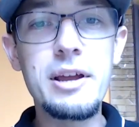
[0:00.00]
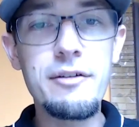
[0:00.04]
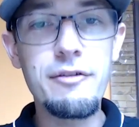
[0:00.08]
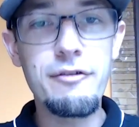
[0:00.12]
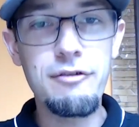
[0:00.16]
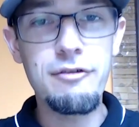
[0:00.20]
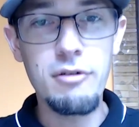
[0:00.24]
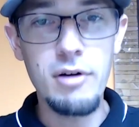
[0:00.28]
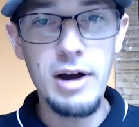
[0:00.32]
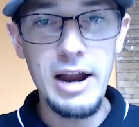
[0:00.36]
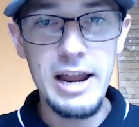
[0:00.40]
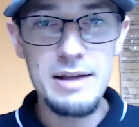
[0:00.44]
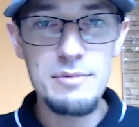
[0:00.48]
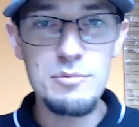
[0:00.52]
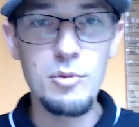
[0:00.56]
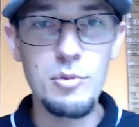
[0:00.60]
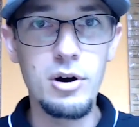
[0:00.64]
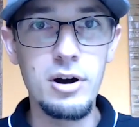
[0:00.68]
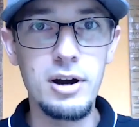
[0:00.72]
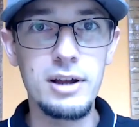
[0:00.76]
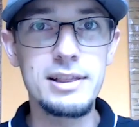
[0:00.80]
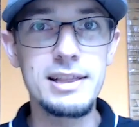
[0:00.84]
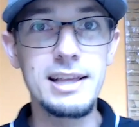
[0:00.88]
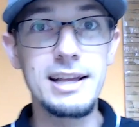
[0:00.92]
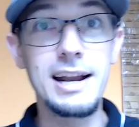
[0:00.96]

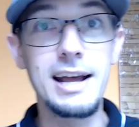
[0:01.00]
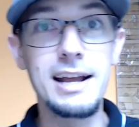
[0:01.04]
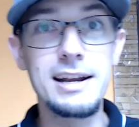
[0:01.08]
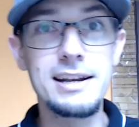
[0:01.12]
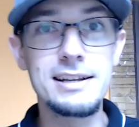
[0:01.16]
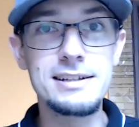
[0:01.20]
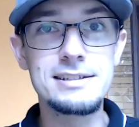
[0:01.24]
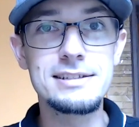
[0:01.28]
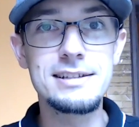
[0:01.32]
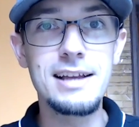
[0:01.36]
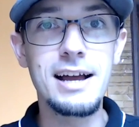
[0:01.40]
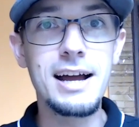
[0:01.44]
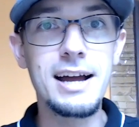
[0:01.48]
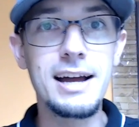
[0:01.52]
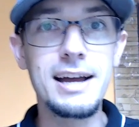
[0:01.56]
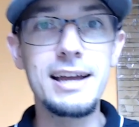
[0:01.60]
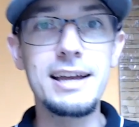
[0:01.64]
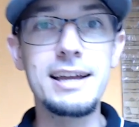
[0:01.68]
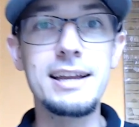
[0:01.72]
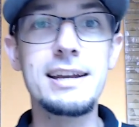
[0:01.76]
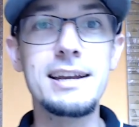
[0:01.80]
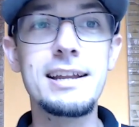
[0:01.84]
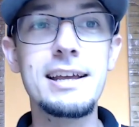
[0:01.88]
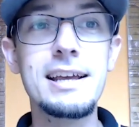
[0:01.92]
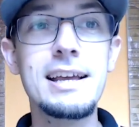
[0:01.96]
framework that I
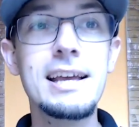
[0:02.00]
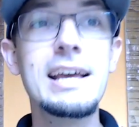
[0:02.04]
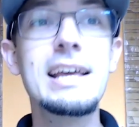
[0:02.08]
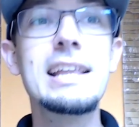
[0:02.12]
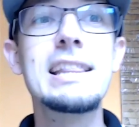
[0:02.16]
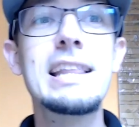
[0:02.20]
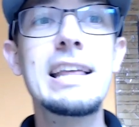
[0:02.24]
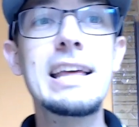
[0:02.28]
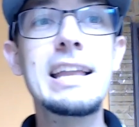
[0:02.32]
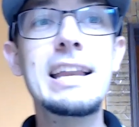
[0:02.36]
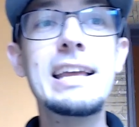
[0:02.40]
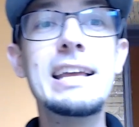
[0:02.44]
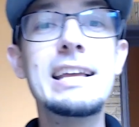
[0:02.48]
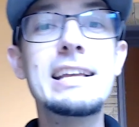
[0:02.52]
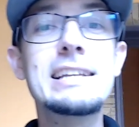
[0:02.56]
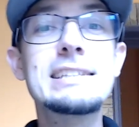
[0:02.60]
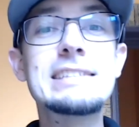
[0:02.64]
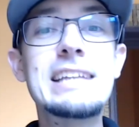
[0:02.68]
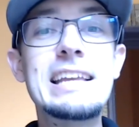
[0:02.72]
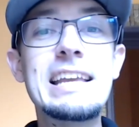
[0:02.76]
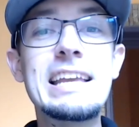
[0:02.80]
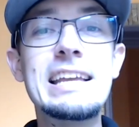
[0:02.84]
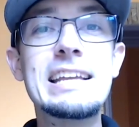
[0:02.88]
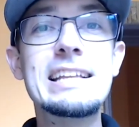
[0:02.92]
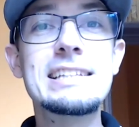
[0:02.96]
designed that is
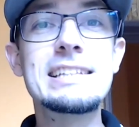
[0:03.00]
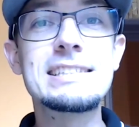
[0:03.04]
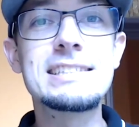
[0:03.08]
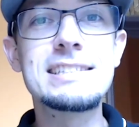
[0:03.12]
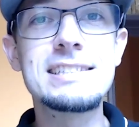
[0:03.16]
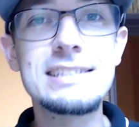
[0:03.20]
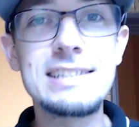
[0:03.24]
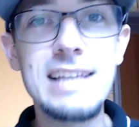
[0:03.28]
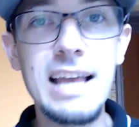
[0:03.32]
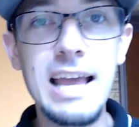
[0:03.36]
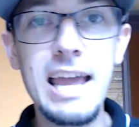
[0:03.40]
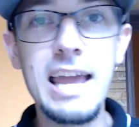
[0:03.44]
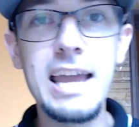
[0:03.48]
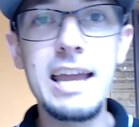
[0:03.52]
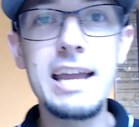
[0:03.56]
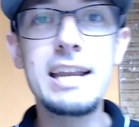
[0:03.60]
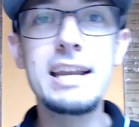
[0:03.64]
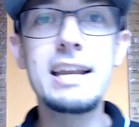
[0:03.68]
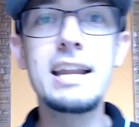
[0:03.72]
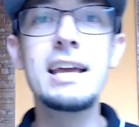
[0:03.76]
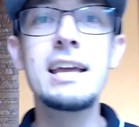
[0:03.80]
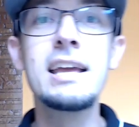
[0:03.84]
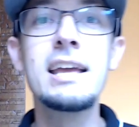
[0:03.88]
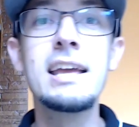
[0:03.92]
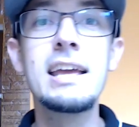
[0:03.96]

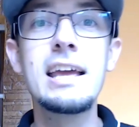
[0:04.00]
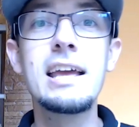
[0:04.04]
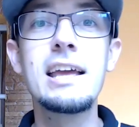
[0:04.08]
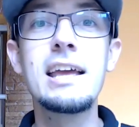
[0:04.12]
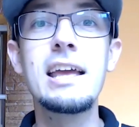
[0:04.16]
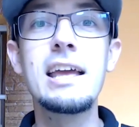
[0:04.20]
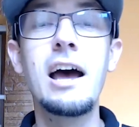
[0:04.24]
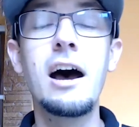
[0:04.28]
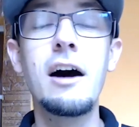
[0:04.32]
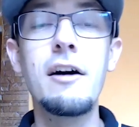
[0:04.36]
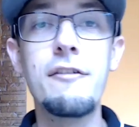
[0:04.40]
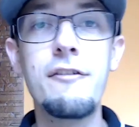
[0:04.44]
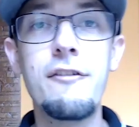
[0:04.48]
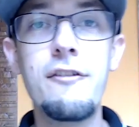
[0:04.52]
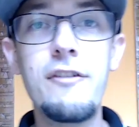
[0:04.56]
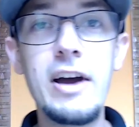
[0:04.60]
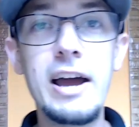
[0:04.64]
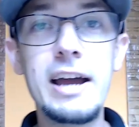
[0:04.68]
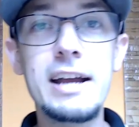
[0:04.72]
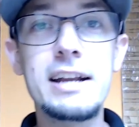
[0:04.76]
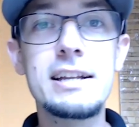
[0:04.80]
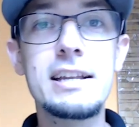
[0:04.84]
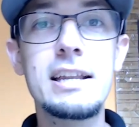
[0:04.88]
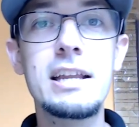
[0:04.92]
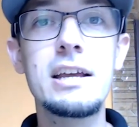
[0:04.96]
insane,
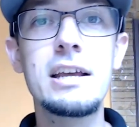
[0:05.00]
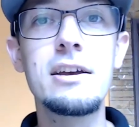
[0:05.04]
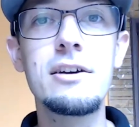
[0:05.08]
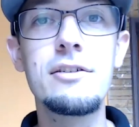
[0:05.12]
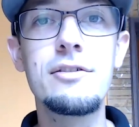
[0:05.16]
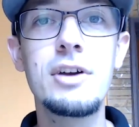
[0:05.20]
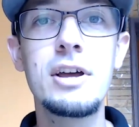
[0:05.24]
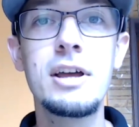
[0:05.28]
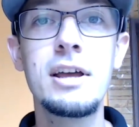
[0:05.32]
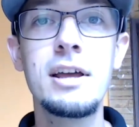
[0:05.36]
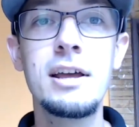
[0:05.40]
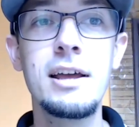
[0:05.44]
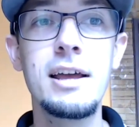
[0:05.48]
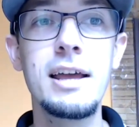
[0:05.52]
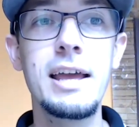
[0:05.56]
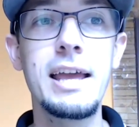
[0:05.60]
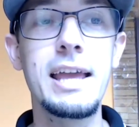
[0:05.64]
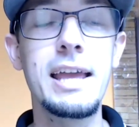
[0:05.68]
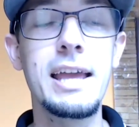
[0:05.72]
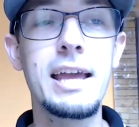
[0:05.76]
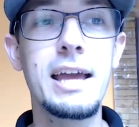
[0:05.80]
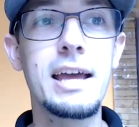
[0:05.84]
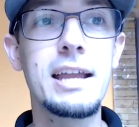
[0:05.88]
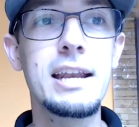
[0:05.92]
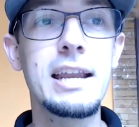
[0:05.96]
effective,
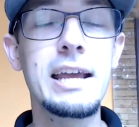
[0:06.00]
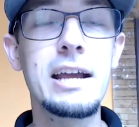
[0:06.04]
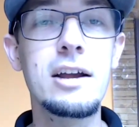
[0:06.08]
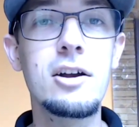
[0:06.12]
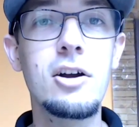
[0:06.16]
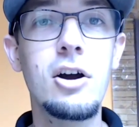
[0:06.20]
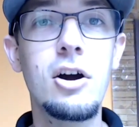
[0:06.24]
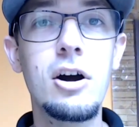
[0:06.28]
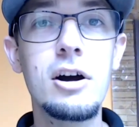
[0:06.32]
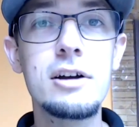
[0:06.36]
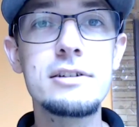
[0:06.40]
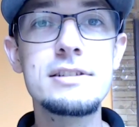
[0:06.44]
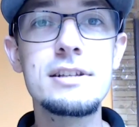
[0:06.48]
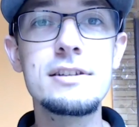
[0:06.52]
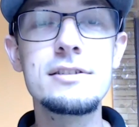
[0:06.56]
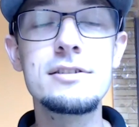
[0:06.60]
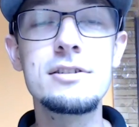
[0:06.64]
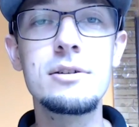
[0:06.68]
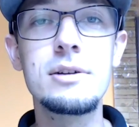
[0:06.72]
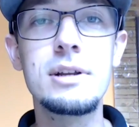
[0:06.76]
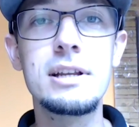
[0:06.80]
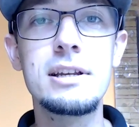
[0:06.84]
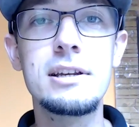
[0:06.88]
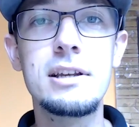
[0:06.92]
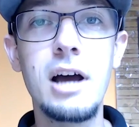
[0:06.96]
and it causes you
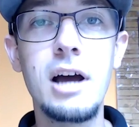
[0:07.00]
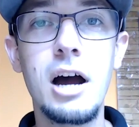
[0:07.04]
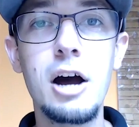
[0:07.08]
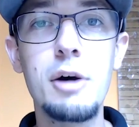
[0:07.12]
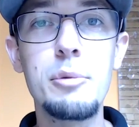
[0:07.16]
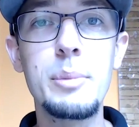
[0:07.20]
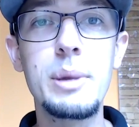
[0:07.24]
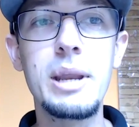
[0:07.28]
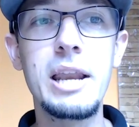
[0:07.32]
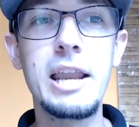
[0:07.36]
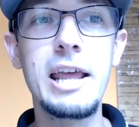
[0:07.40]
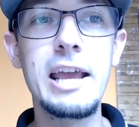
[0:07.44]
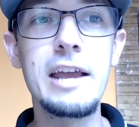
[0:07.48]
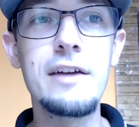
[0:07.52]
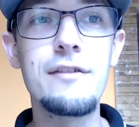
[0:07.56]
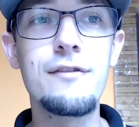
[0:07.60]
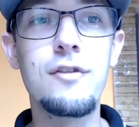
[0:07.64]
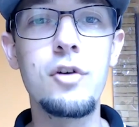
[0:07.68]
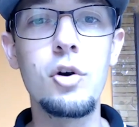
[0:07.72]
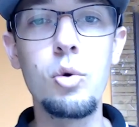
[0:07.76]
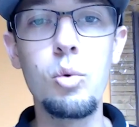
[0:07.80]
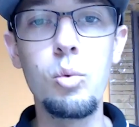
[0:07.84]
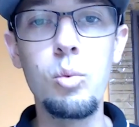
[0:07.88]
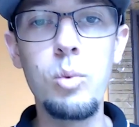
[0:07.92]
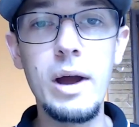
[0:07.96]
to dominate
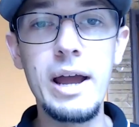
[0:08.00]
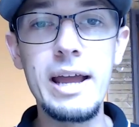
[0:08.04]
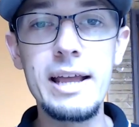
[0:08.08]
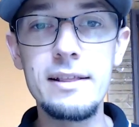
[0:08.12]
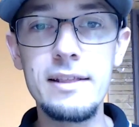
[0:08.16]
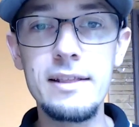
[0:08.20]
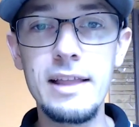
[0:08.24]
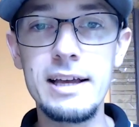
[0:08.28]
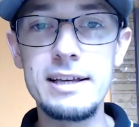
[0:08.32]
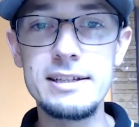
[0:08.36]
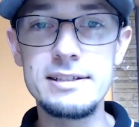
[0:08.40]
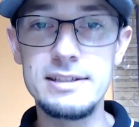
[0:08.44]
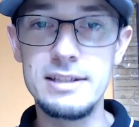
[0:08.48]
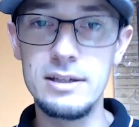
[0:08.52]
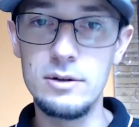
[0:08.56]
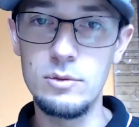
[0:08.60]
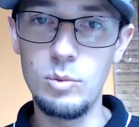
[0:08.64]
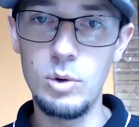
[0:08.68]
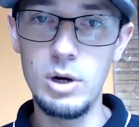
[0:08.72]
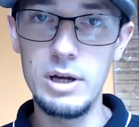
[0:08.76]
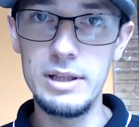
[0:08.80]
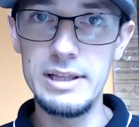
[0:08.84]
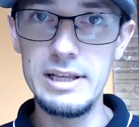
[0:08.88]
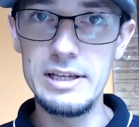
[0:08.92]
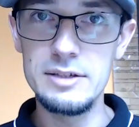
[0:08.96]
for way less than
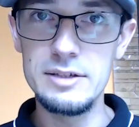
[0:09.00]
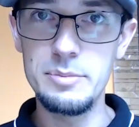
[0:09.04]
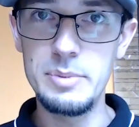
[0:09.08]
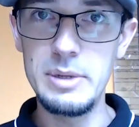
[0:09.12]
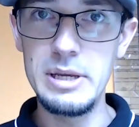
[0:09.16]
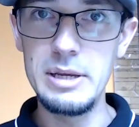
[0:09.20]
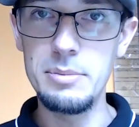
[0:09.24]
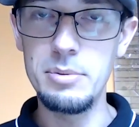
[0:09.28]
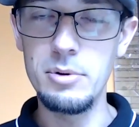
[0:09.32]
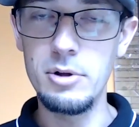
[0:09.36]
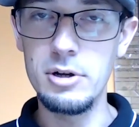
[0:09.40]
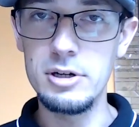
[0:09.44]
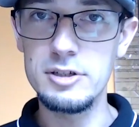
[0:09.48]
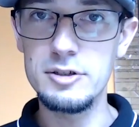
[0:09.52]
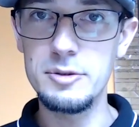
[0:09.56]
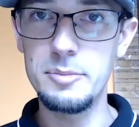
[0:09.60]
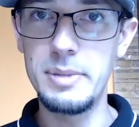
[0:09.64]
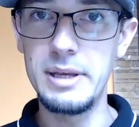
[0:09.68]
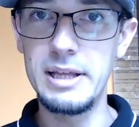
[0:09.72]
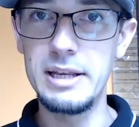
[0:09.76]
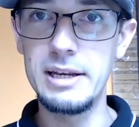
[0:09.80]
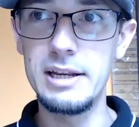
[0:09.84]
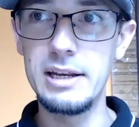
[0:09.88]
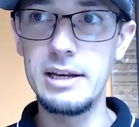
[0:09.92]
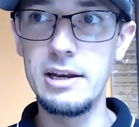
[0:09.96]
what these people are
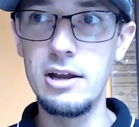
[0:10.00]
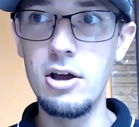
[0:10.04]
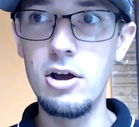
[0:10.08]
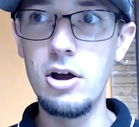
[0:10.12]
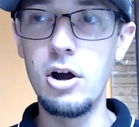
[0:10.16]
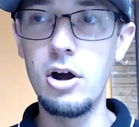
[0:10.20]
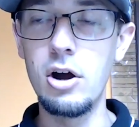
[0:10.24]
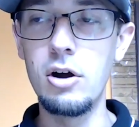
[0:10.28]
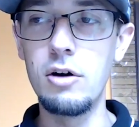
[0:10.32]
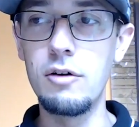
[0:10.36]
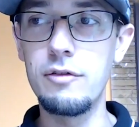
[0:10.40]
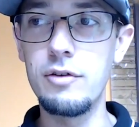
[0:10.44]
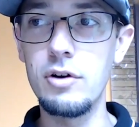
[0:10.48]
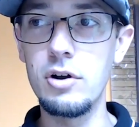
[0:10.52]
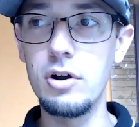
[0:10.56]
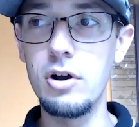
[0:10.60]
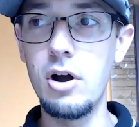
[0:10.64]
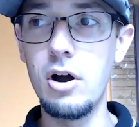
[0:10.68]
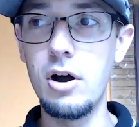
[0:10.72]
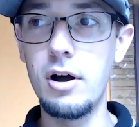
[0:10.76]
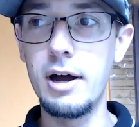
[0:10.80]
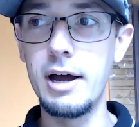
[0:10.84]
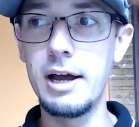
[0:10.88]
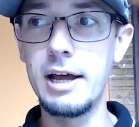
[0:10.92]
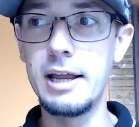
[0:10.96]
spending over
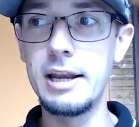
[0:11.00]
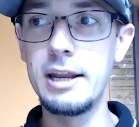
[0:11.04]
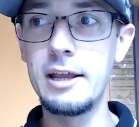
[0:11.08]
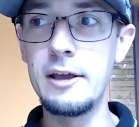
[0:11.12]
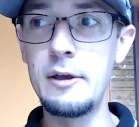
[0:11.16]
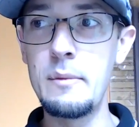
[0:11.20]
on